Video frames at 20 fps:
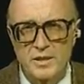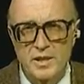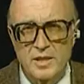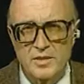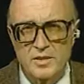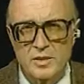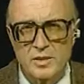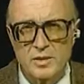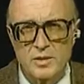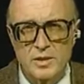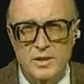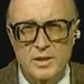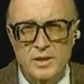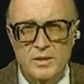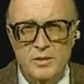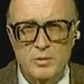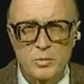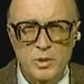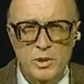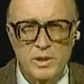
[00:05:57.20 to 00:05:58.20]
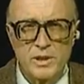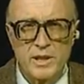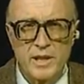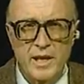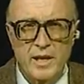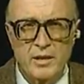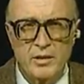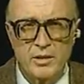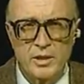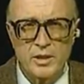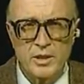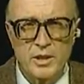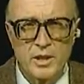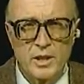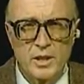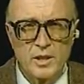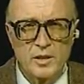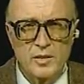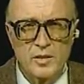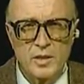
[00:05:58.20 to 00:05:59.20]
doesn't really carry
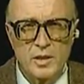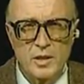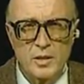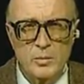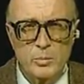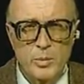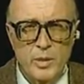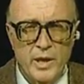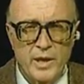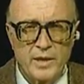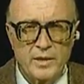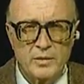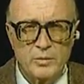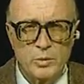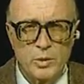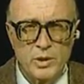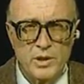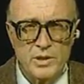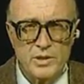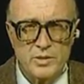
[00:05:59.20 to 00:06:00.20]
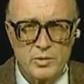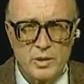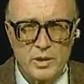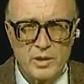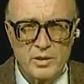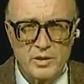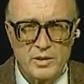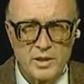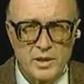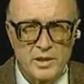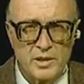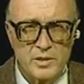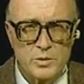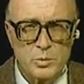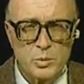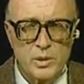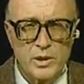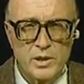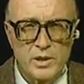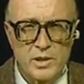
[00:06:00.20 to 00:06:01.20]
the impact of what he's trying to tell
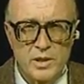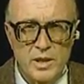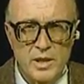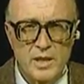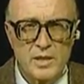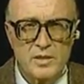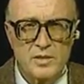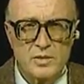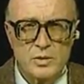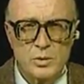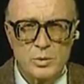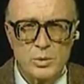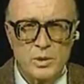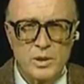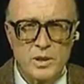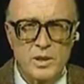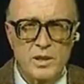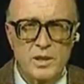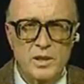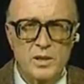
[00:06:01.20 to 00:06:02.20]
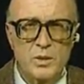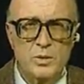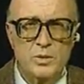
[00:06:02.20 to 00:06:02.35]
us. What he is doing, he